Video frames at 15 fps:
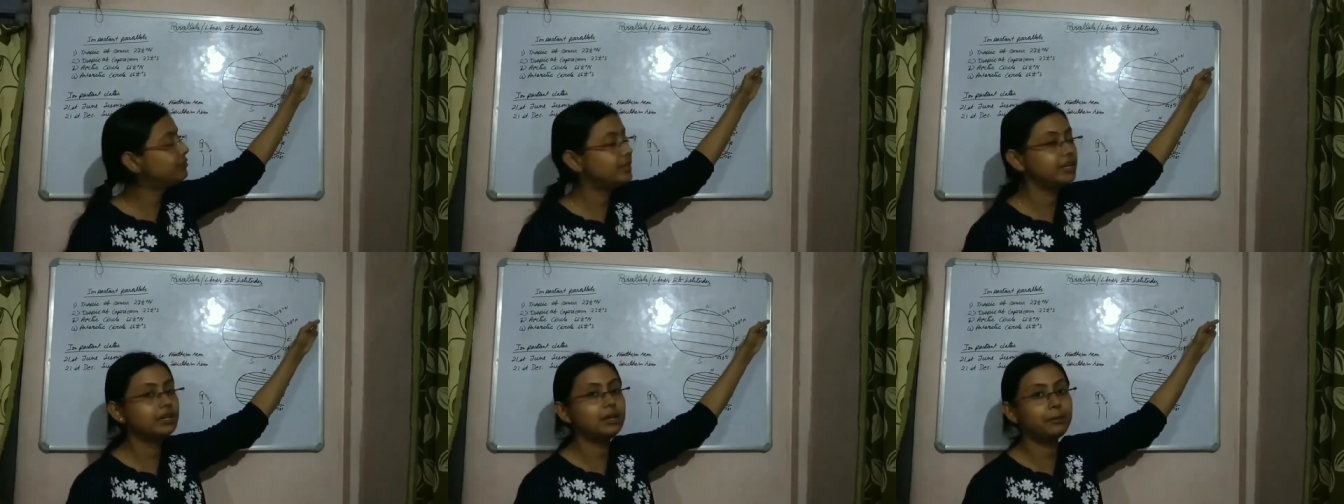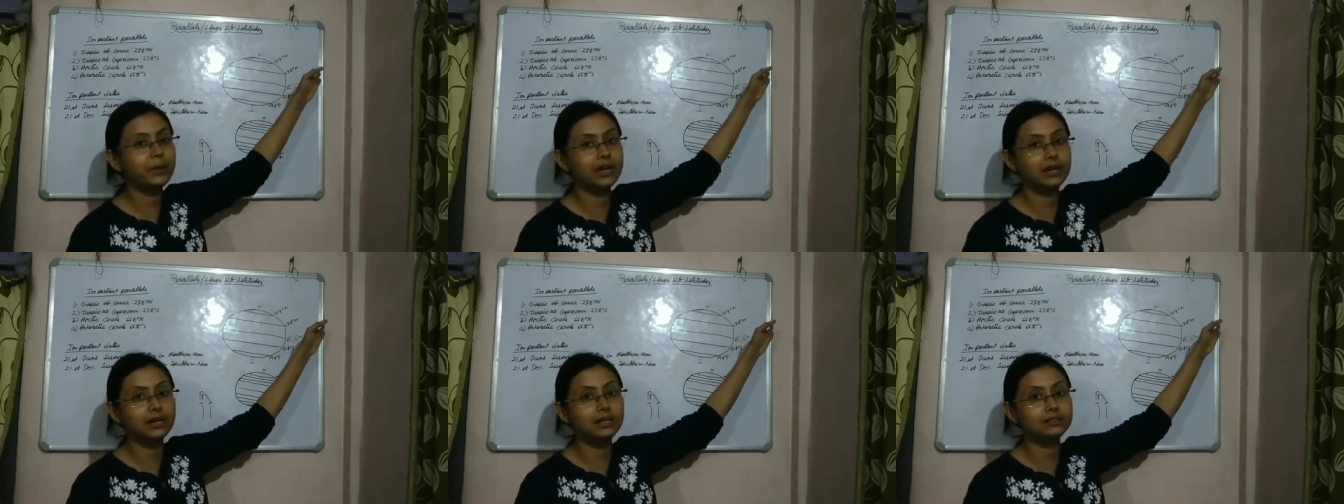degree
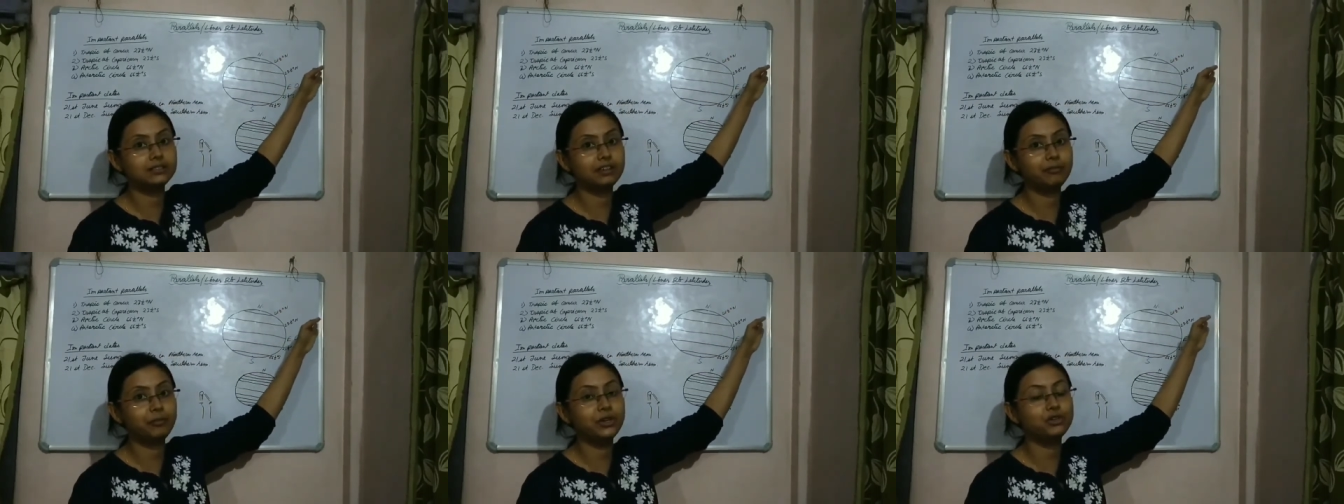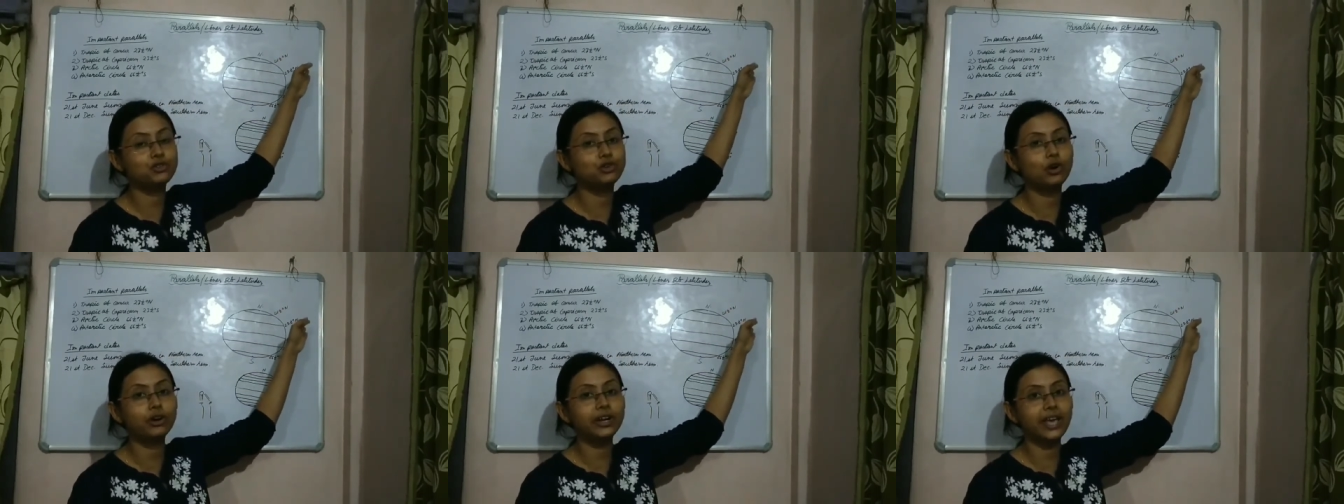parallels have been
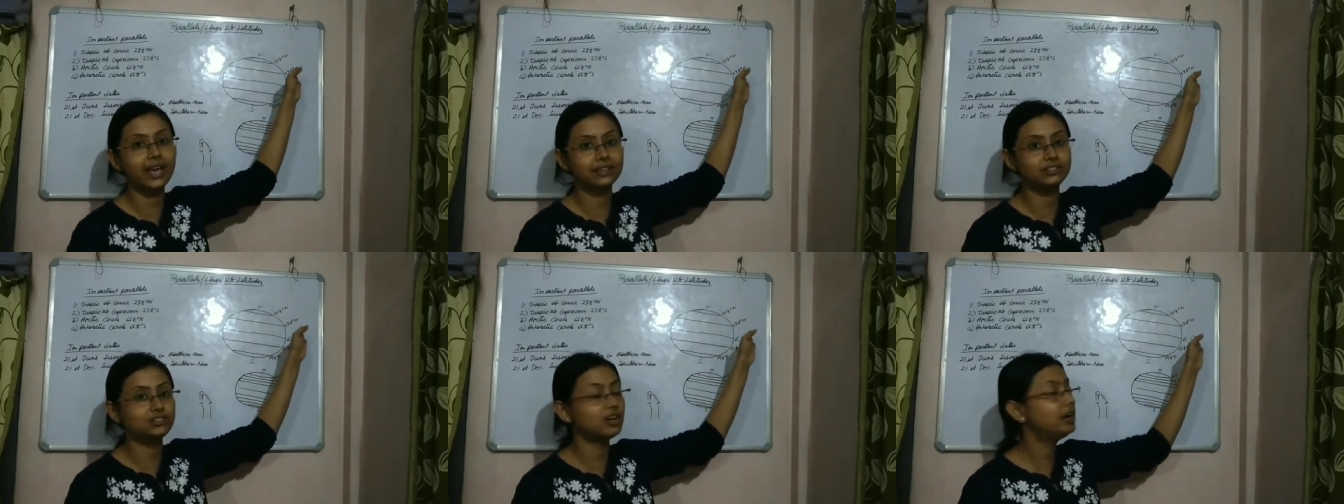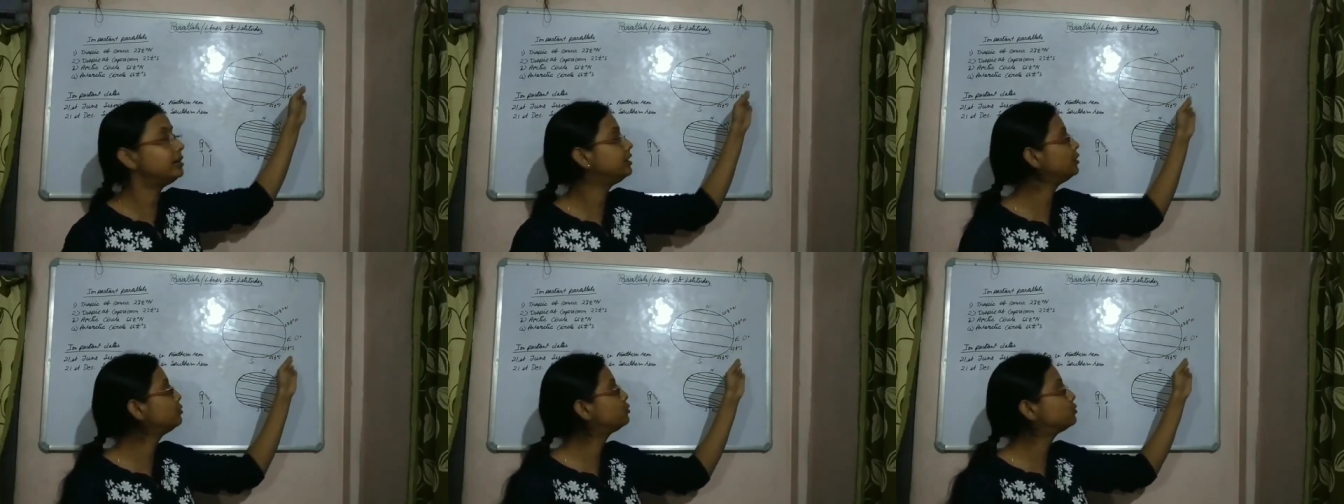drawn extra
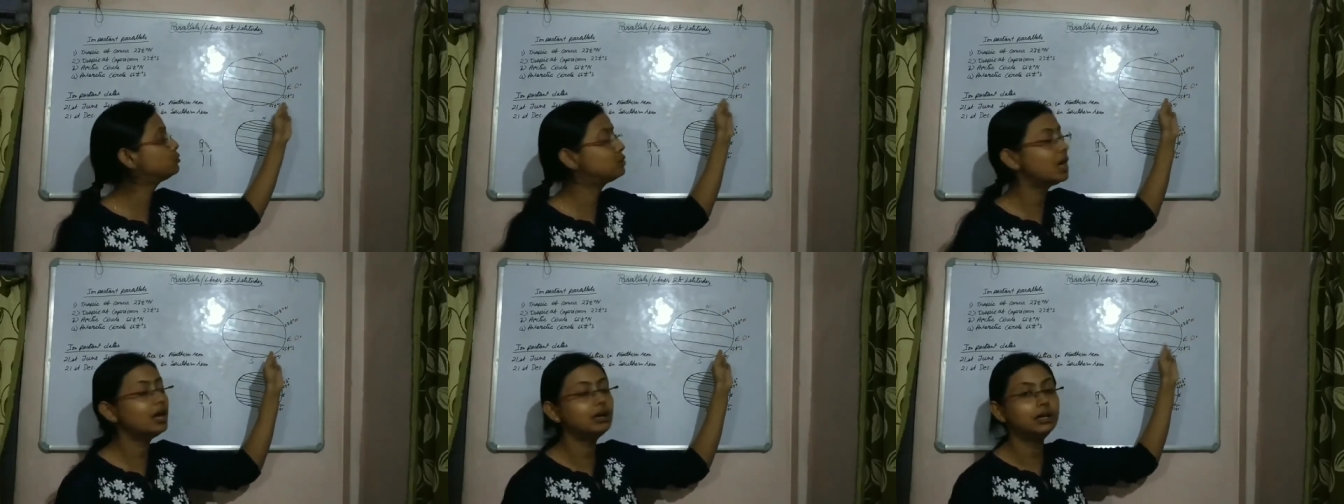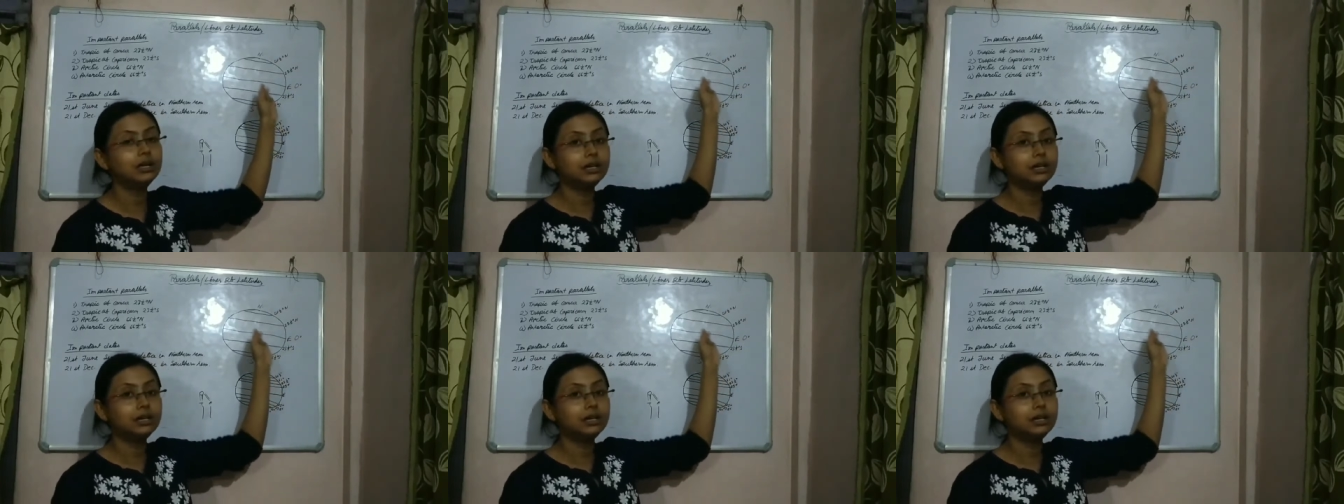due to the